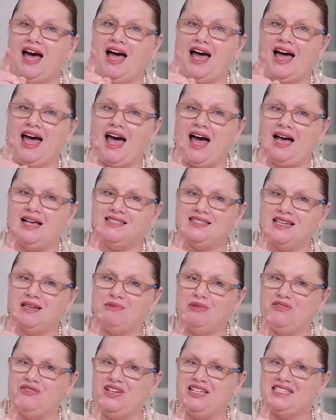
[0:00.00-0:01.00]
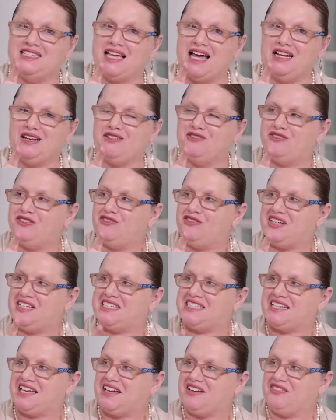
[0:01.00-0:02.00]
ask him if he signed up for
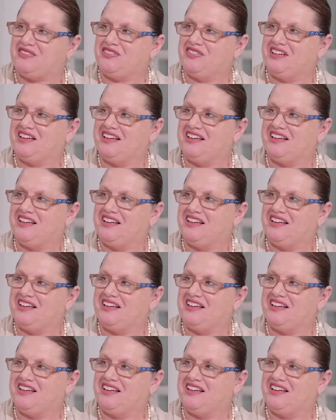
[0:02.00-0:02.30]
vSafe.